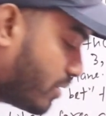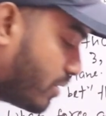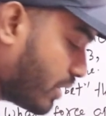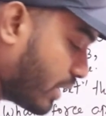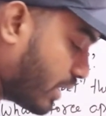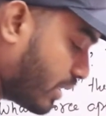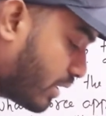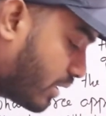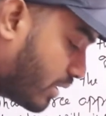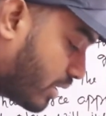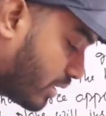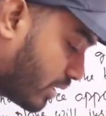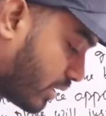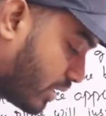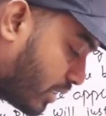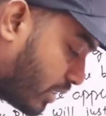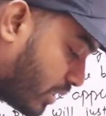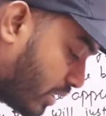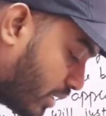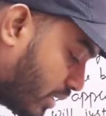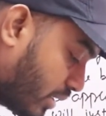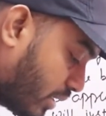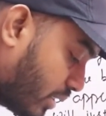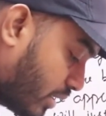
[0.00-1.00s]
check
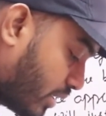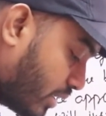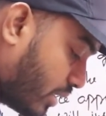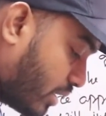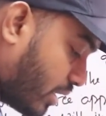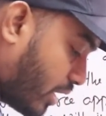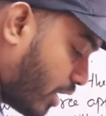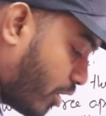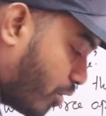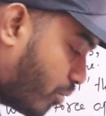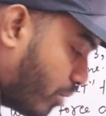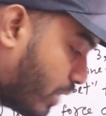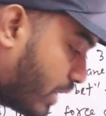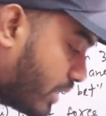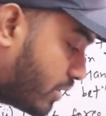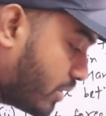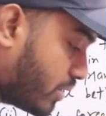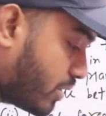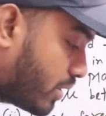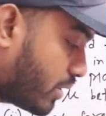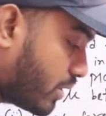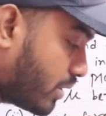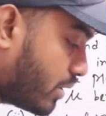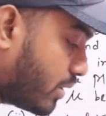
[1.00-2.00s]
how
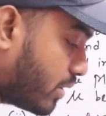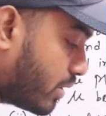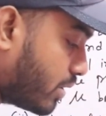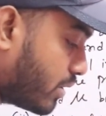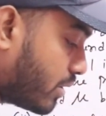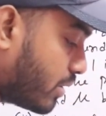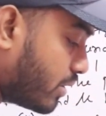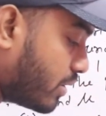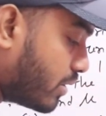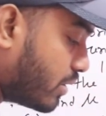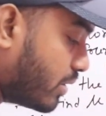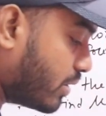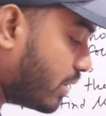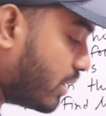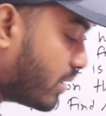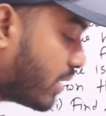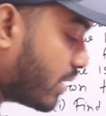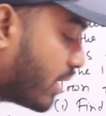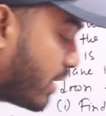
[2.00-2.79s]
much, this